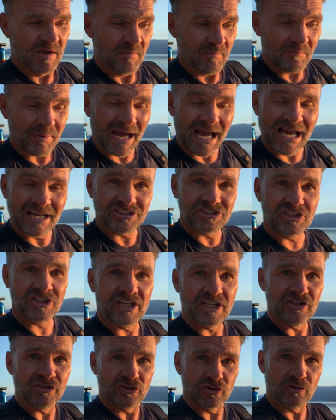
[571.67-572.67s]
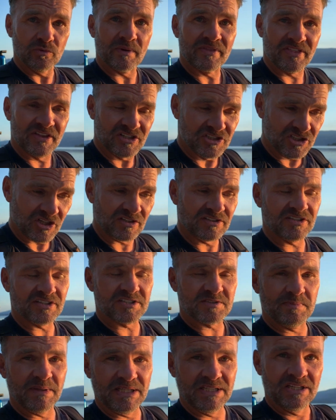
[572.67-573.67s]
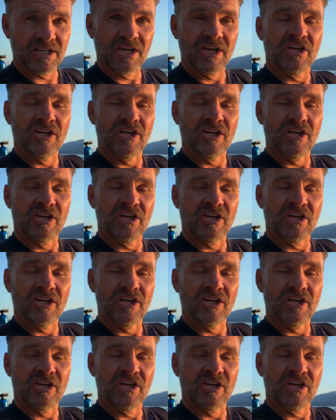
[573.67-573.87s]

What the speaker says: But as you can do with the shutter speed,